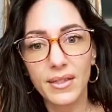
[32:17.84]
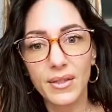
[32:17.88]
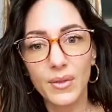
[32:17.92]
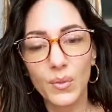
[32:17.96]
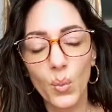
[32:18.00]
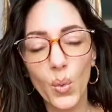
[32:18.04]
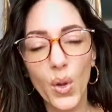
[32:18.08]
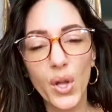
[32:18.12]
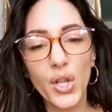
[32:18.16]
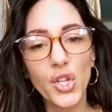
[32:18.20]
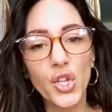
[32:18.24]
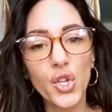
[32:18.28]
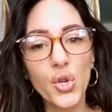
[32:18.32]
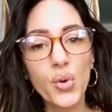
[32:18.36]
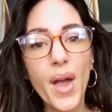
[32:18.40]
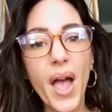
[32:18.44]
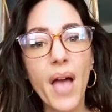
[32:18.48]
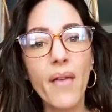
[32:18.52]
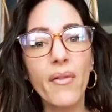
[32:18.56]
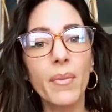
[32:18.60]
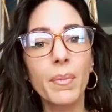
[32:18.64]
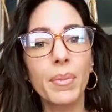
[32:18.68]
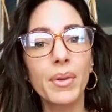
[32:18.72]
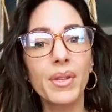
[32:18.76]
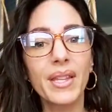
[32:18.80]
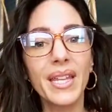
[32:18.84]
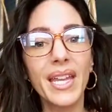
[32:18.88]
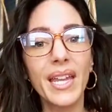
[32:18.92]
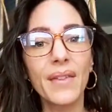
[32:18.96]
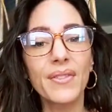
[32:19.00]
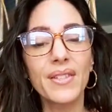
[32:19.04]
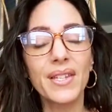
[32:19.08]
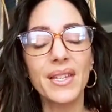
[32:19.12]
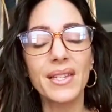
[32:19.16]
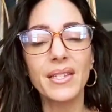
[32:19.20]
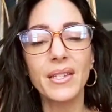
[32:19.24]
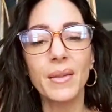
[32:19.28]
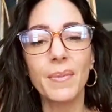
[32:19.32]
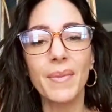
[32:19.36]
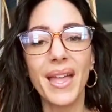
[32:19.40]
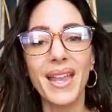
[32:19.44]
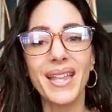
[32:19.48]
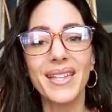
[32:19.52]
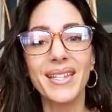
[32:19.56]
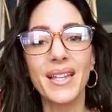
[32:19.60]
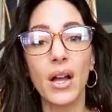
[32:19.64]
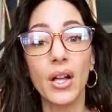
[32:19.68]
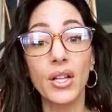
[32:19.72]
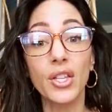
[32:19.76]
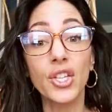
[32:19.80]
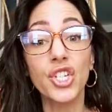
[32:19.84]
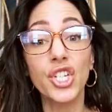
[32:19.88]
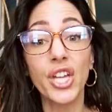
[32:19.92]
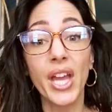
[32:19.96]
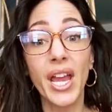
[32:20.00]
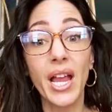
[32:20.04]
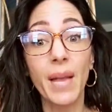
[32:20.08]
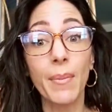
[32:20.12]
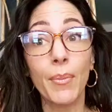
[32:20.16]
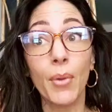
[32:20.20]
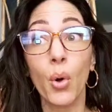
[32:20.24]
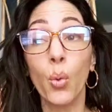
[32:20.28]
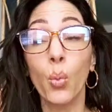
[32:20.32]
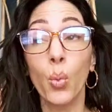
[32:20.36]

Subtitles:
When you have a belief system that is unshakable,